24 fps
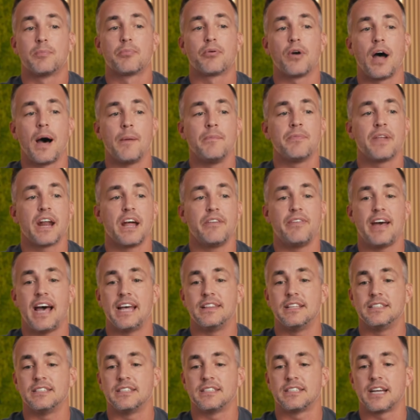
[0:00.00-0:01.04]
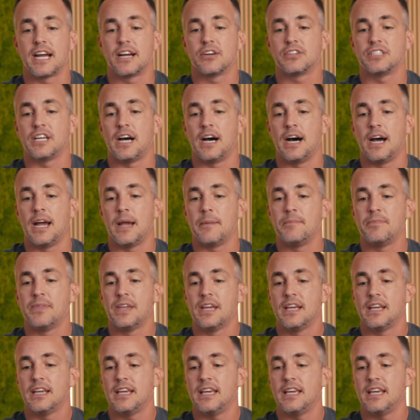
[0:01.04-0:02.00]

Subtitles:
problem that I've had this entire time